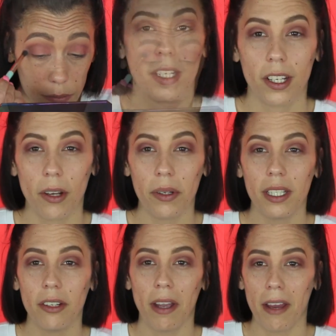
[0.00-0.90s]
You know when
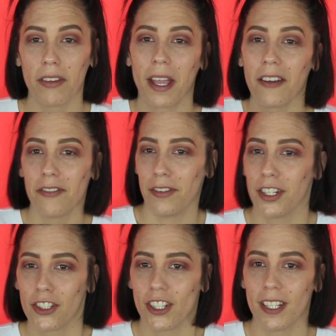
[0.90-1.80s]
you have like a
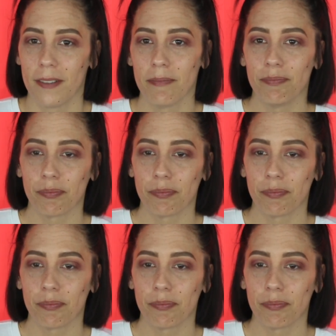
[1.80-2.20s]
vision